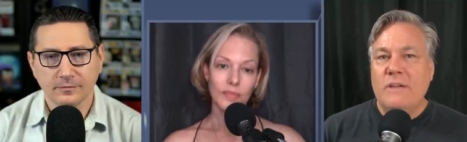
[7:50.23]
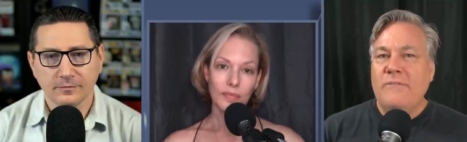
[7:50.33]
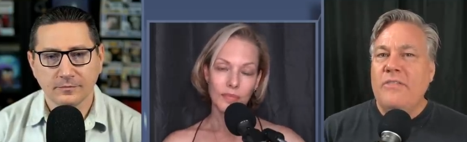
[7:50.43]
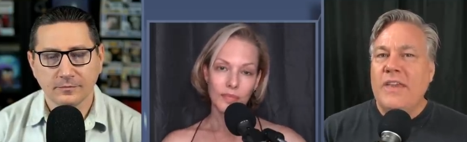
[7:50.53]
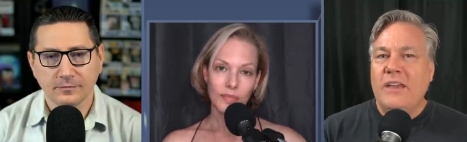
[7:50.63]

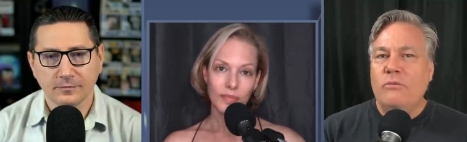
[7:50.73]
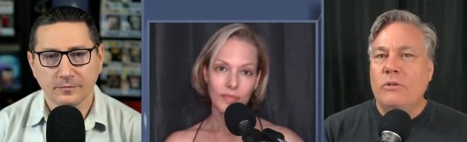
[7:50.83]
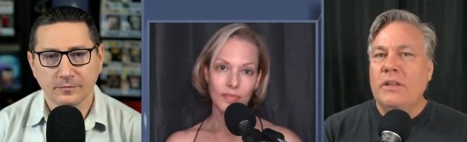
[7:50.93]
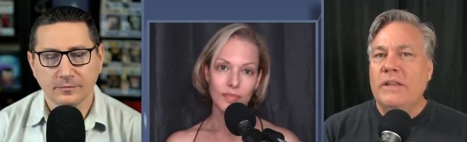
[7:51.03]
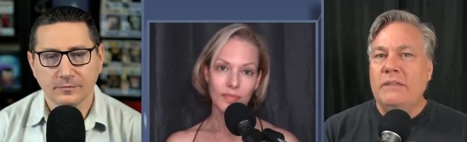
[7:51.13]
Speaker 1: stuff that they can
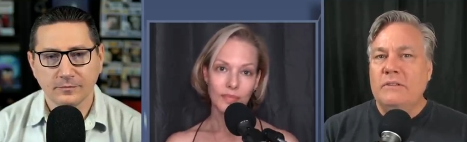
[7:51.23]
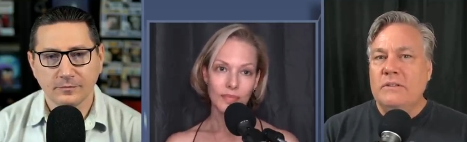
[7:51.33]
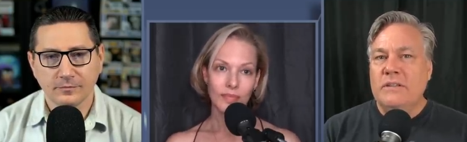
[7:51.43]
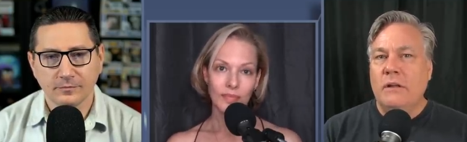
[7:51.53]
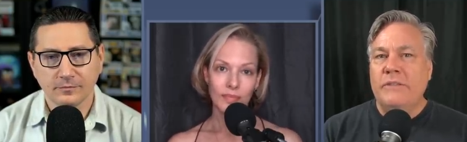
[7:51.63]
really
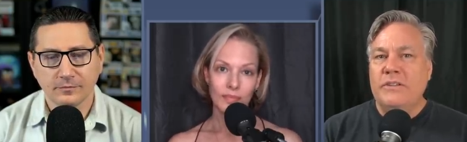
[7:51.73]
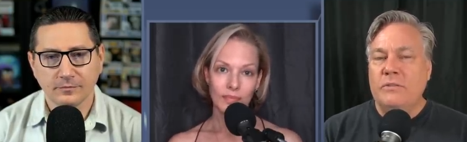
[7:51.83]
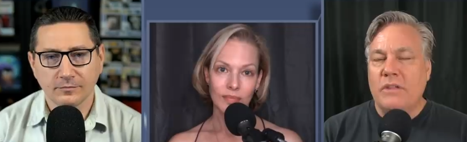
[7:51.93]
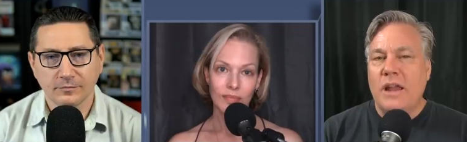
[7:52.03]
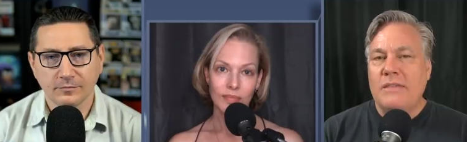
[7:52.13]
delve
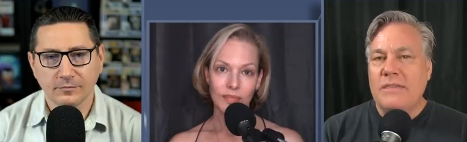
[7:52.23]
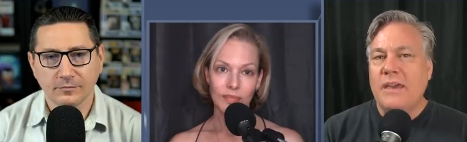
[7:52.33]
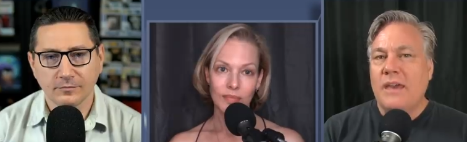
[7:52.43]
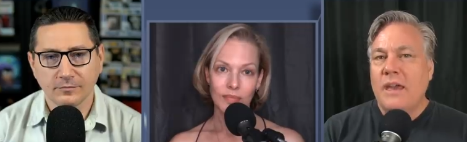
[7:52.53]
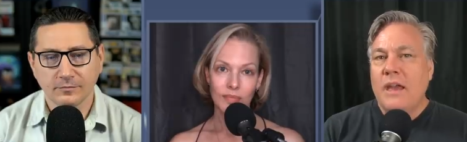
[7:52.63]
into that I
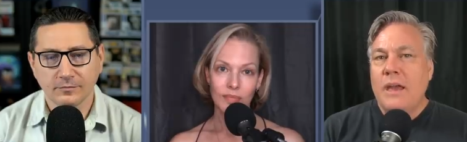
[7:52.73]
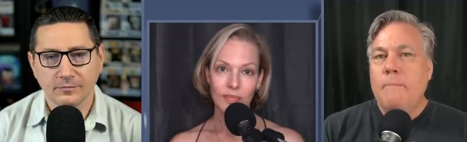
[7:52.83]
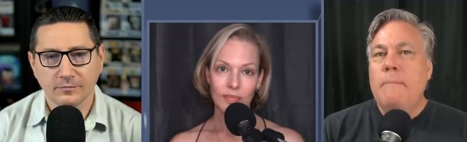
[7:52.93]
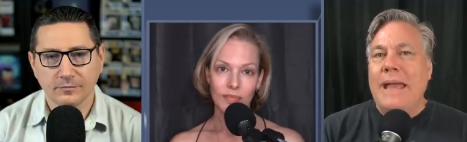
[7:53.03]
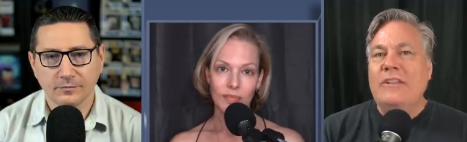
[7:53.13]
think
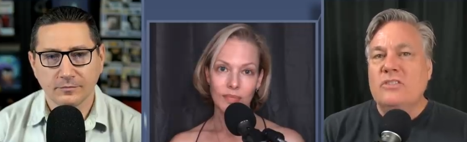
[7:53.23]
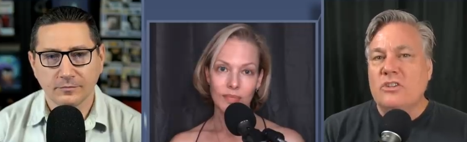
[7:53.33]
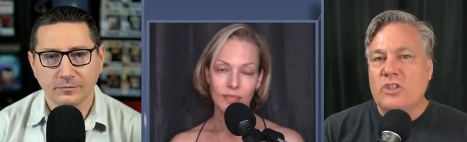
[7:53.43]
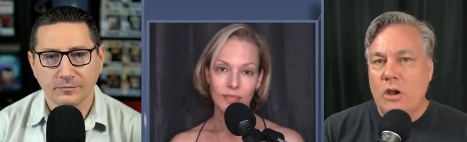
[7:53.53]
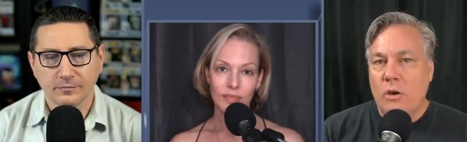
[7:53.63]
makes
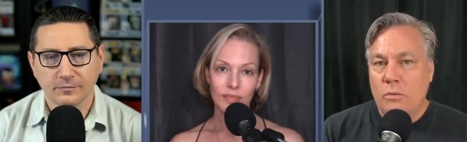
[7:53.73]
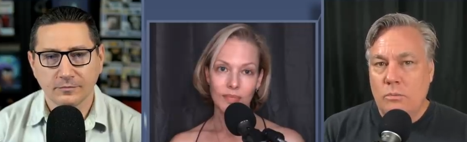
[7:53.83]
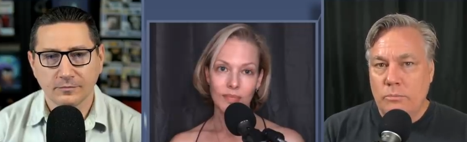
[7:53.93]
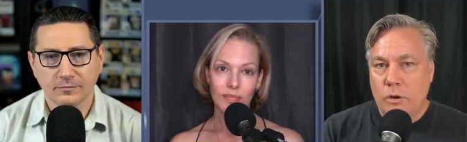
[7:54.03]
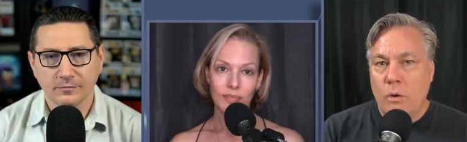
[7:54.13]
the
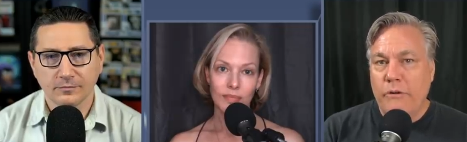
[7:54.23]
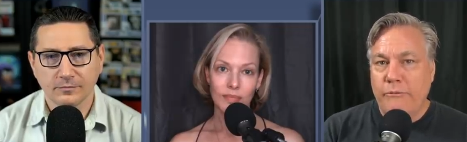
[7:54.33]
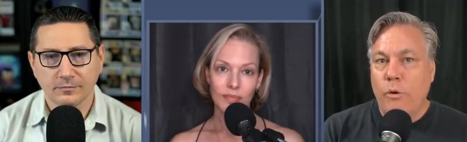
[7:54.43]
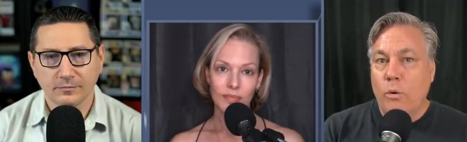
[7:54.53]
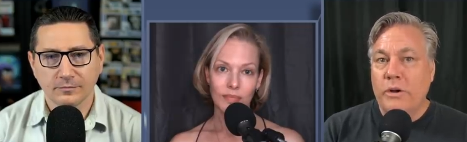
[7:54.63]
show going
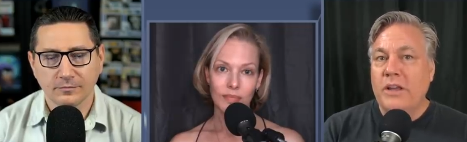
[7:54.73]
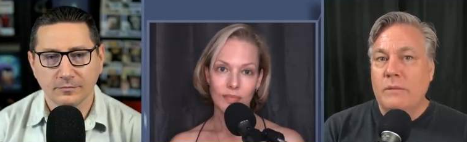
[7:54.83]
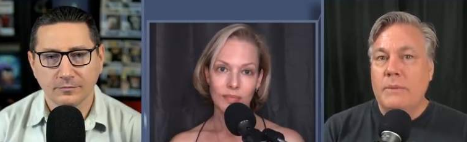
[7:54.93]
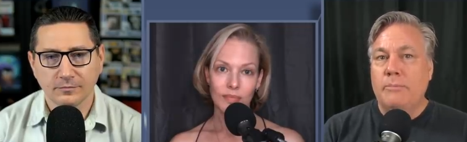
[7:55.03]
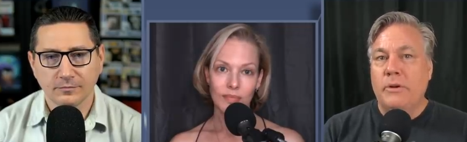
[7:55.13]
forward. It
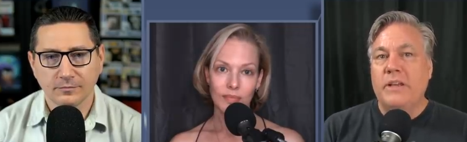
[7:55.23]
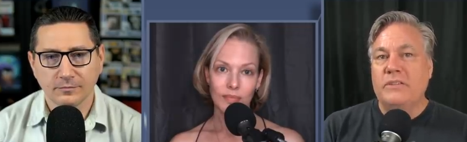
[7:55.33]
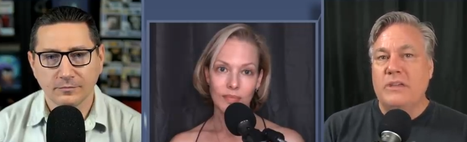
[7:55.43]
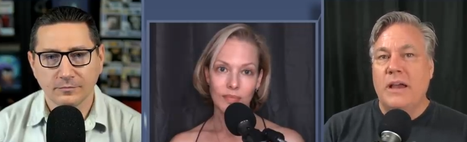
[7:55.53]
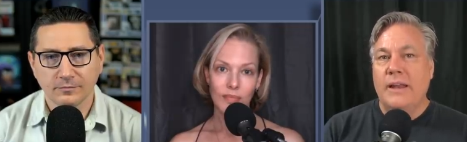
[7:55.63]
could be pretty
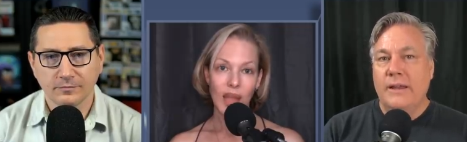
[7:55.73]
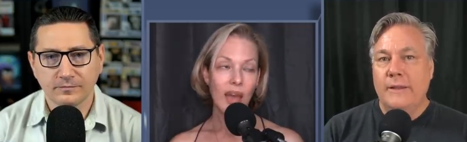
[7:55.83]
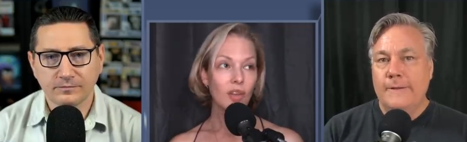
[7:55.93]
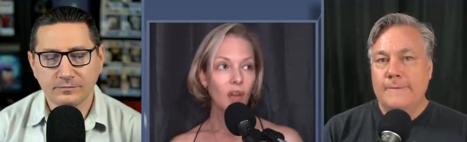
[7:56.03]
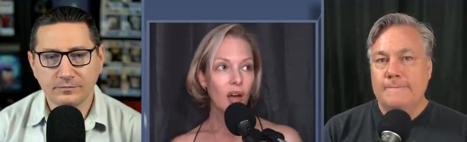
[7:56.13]
exciting.
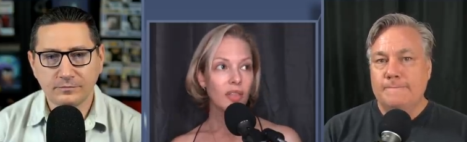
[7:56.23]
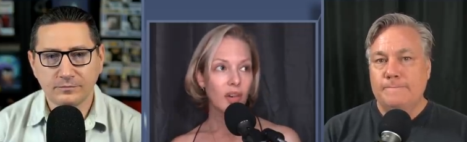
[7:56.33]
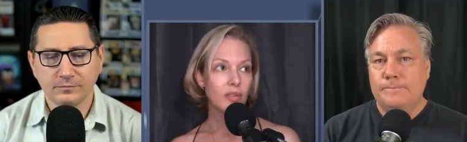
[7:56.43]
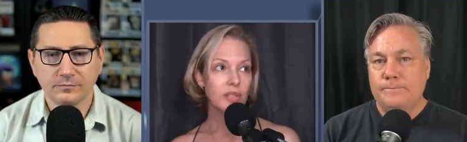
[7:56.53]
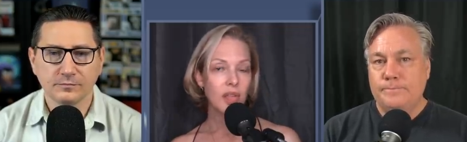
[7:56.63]
Speaker 2: And along
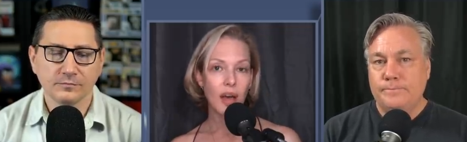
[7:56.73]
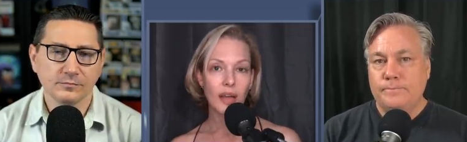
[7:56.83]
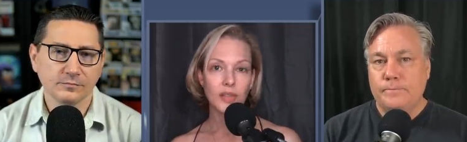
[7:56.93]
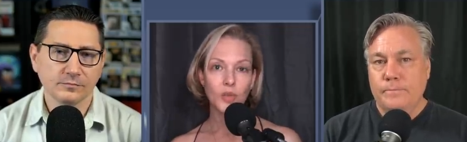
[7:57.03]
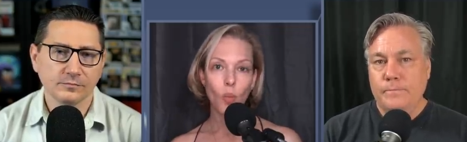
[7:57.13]
those
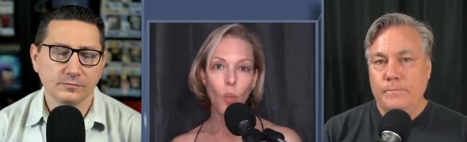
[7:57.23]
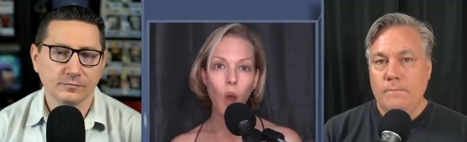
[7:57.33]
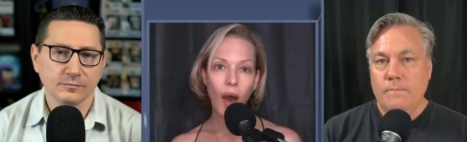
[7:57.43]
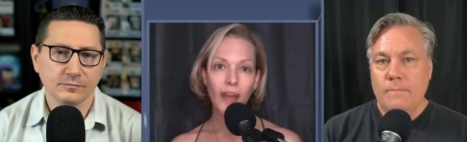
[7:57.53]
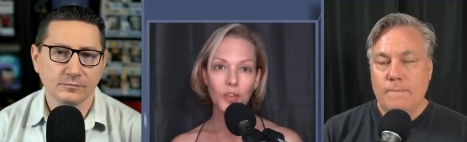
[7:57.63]
lines,
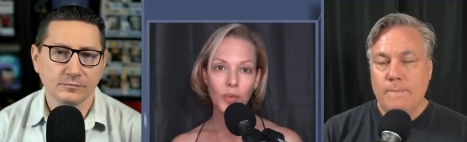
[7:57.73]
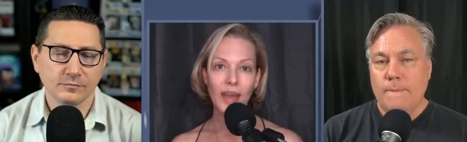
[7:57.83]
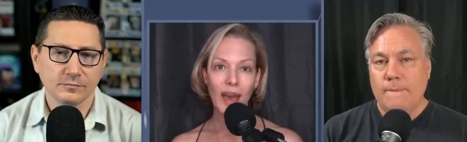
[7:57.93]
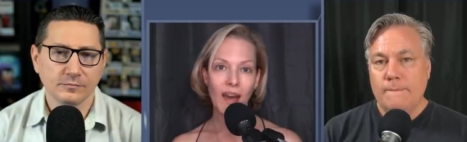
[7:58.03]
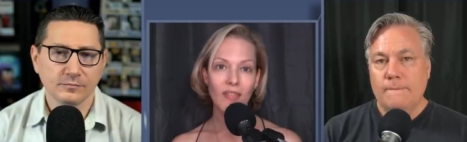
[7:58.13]
why do
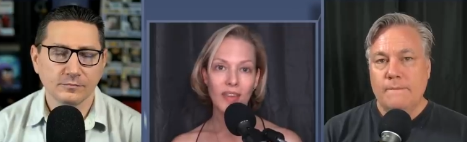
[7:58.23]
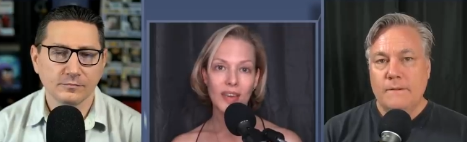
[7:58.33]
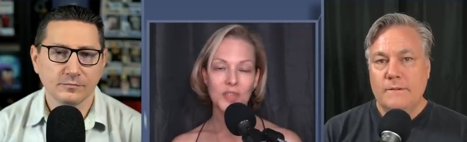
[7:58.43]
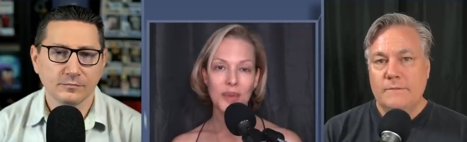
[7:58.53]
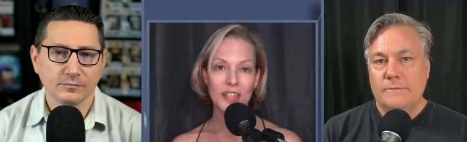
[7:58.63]
we have the
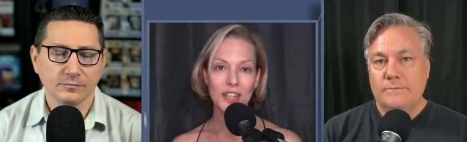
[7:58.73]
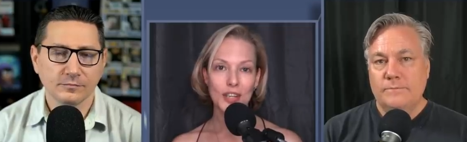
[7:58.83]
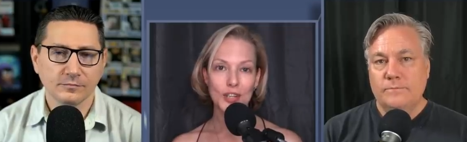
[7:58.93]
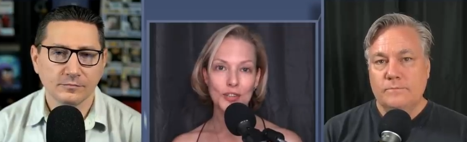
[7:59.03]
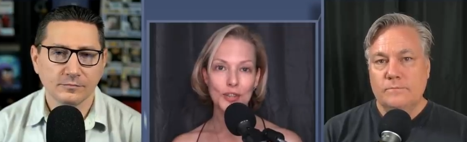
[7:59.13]

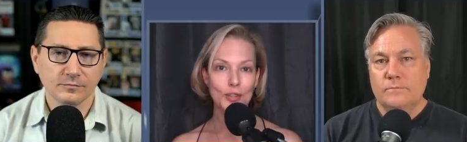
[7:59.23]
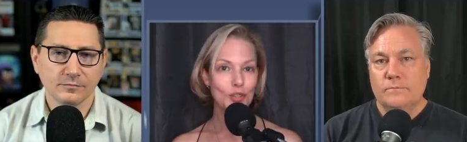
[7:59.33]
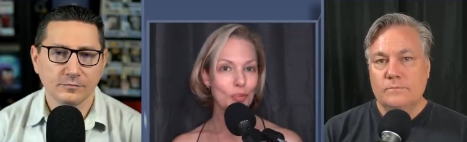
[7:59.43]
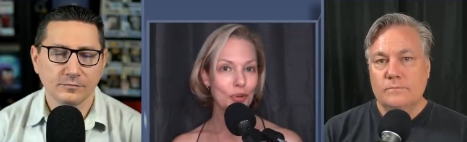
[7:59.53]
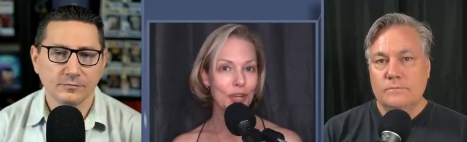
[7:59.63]
expectation that
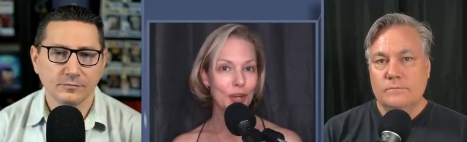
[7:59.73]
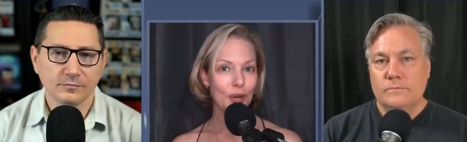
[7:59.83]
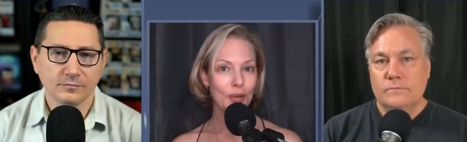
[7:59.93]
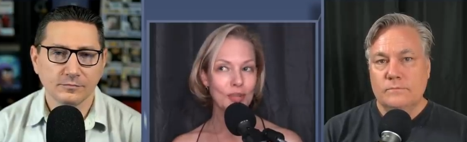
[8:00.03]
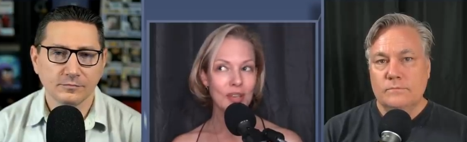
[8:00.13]

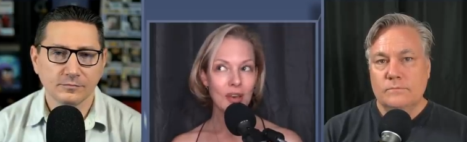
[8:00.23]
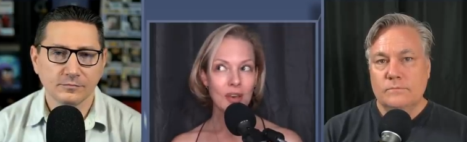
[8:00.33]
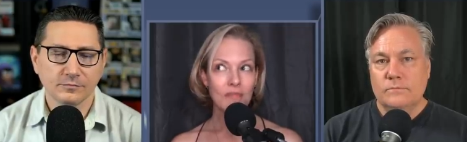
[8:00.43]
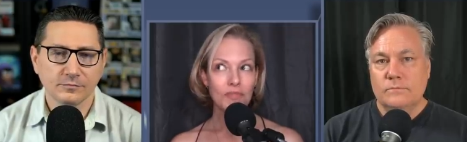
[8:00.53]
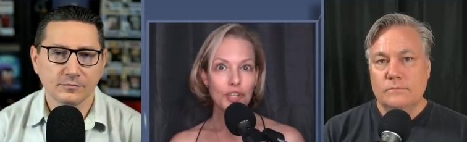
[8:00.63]
superheroes
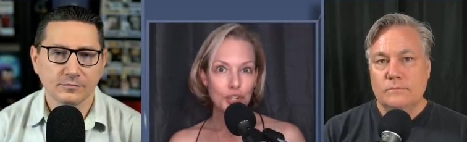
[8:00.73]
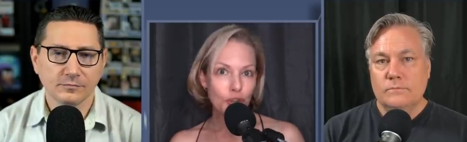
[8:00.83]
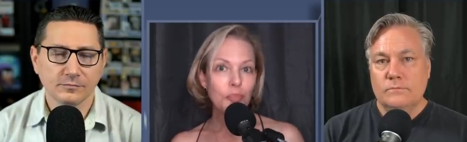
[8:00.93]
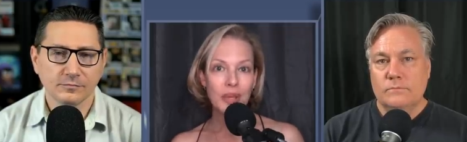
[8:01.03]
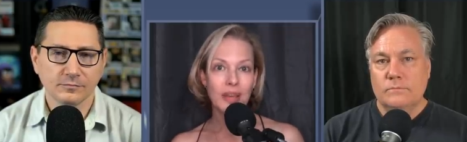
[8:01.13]

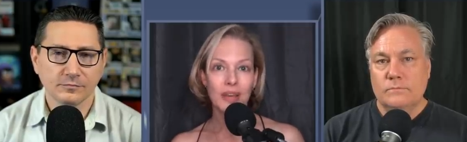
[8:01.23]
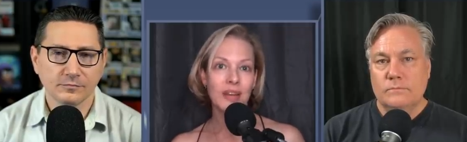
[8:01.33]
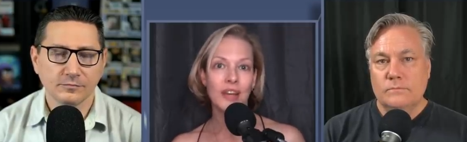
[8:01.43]
should be